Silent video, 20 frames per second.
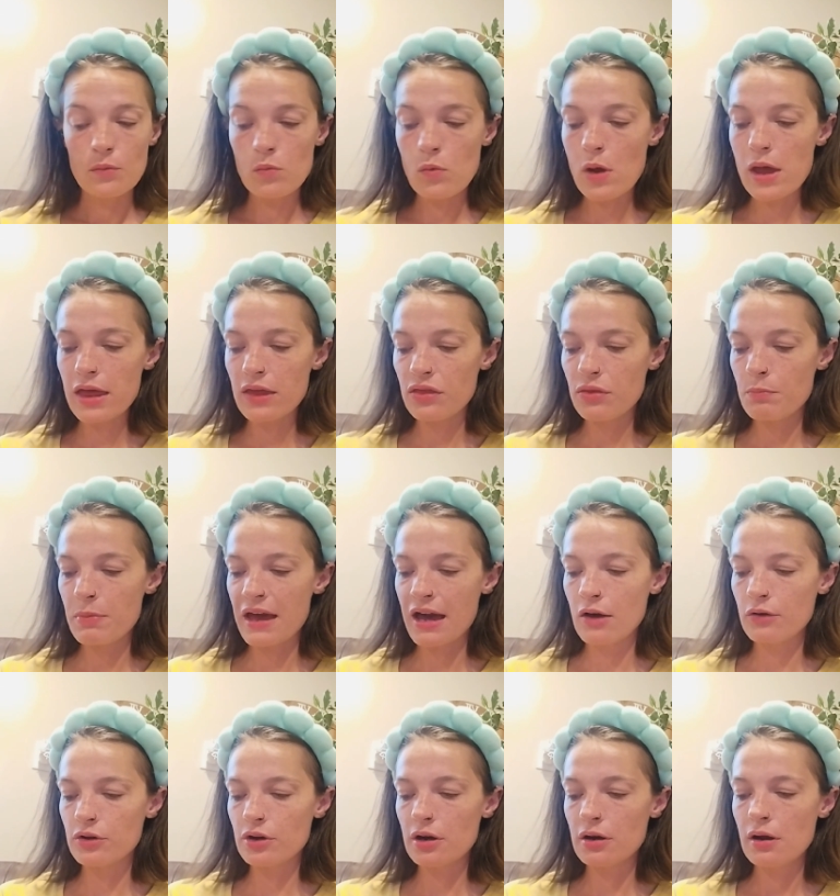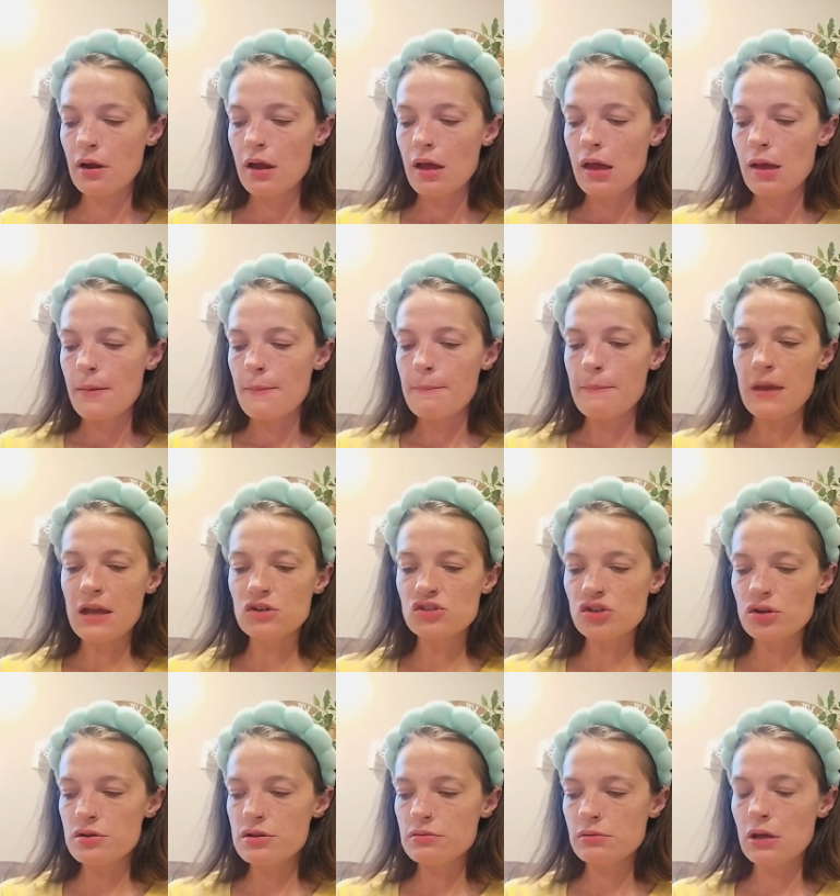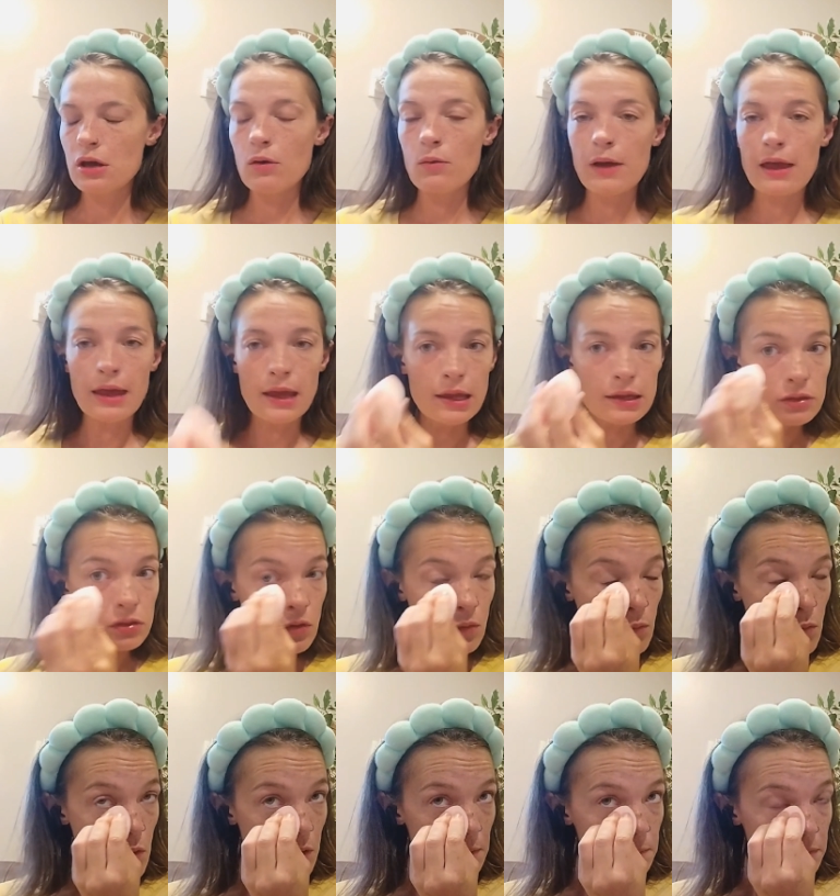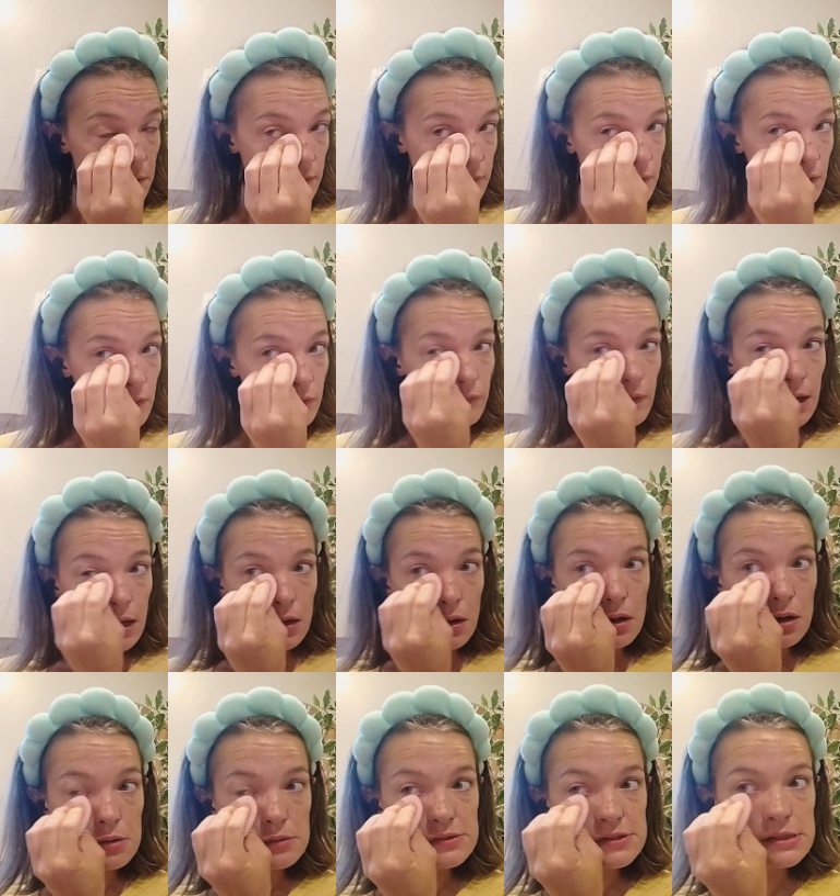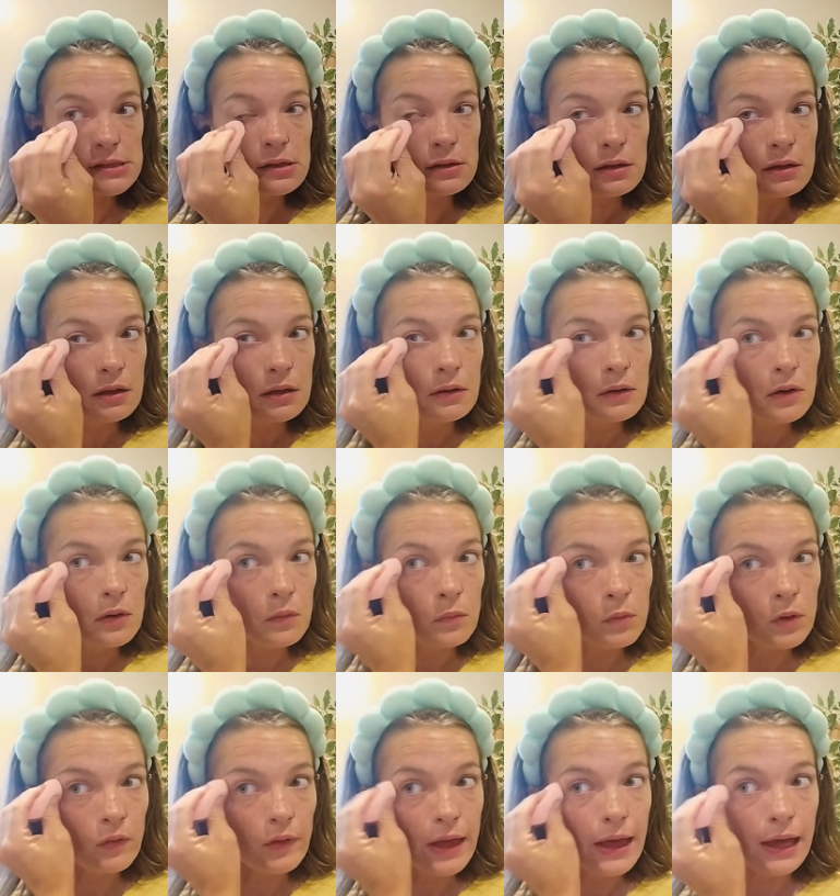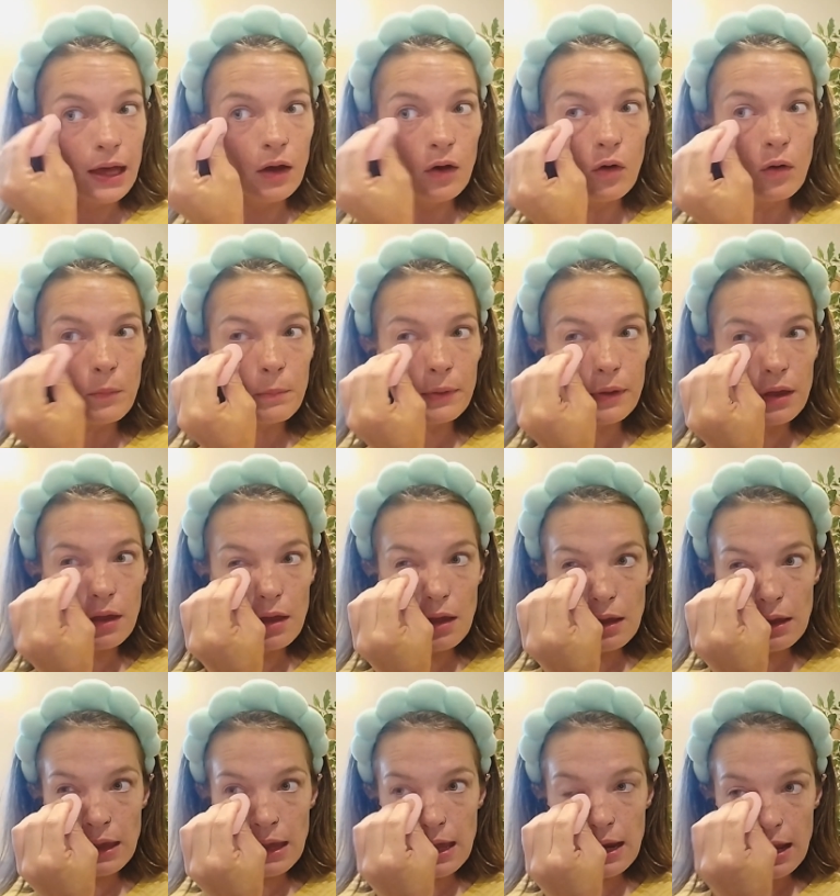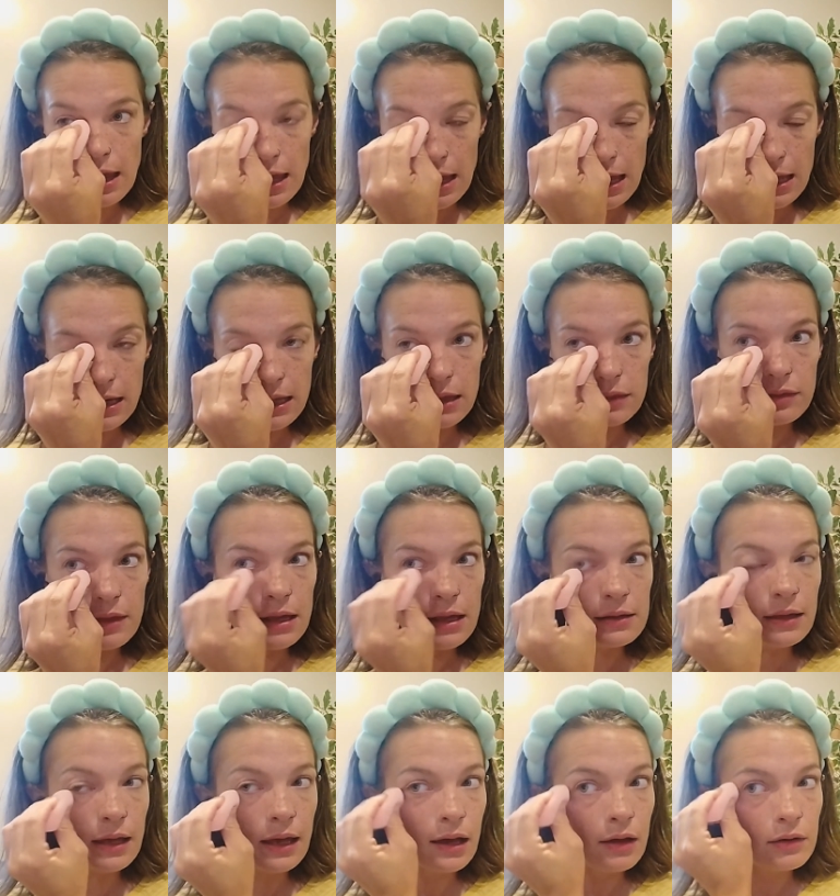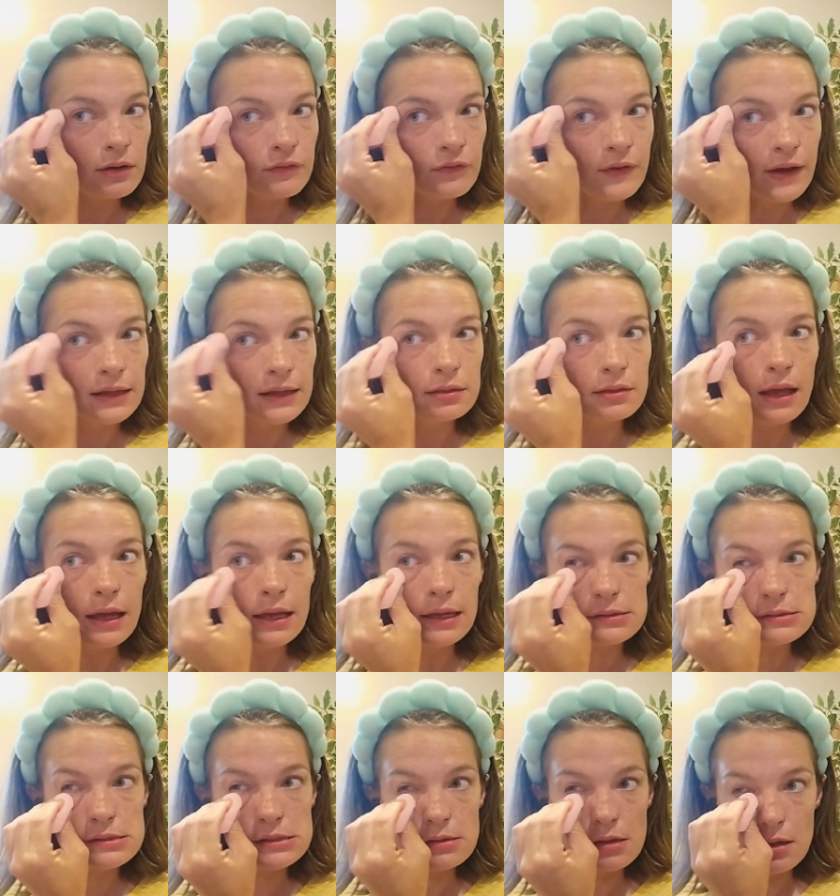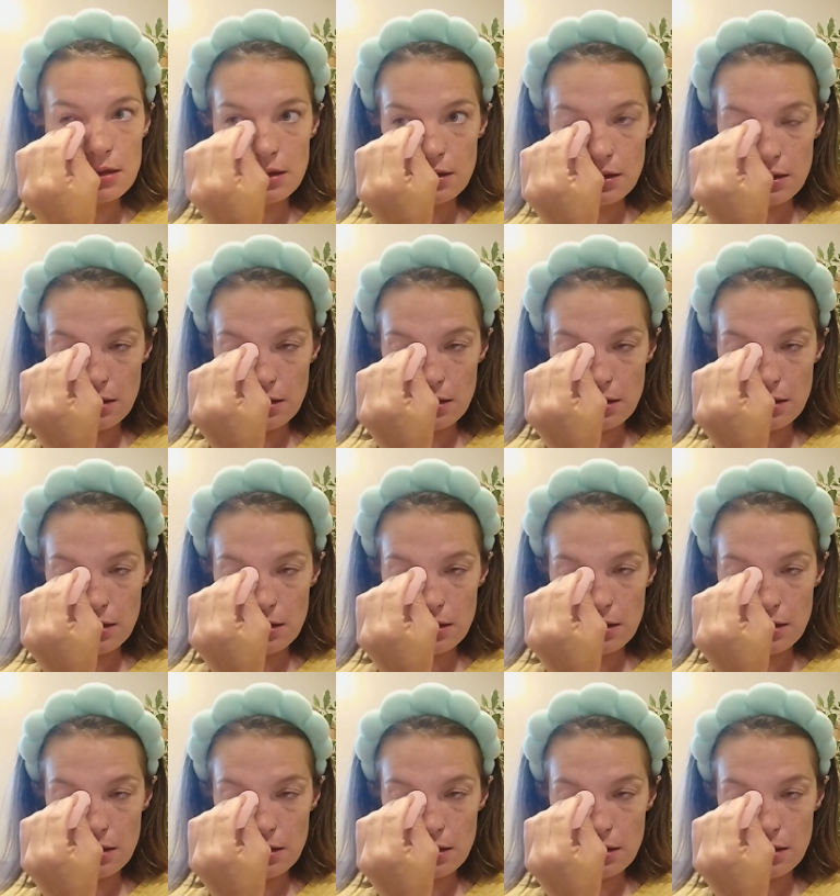with powder, make sure you go in. The warmth of your fingers will help get anything out of fine lines,